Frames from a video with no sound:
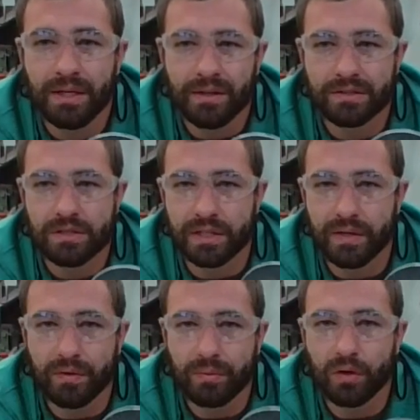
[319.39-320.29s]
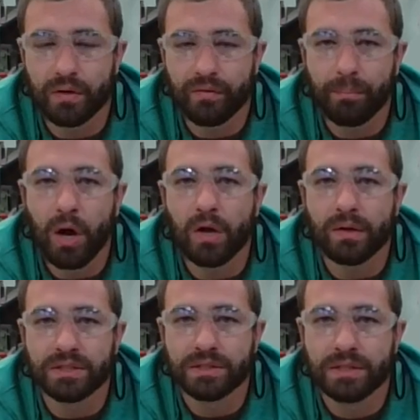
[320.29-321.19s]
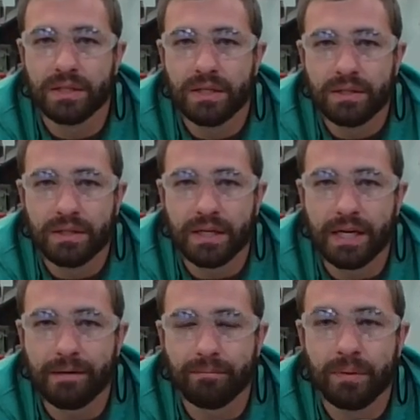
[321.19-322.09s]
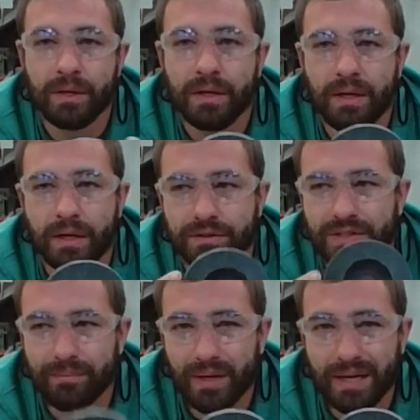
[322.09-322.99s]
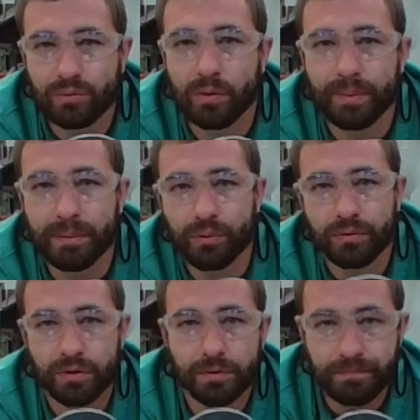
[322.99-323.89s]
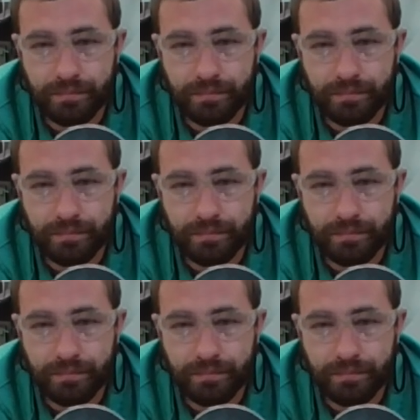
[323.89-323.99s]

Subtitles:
that's going to give you more of a polish. And sometimes what people will do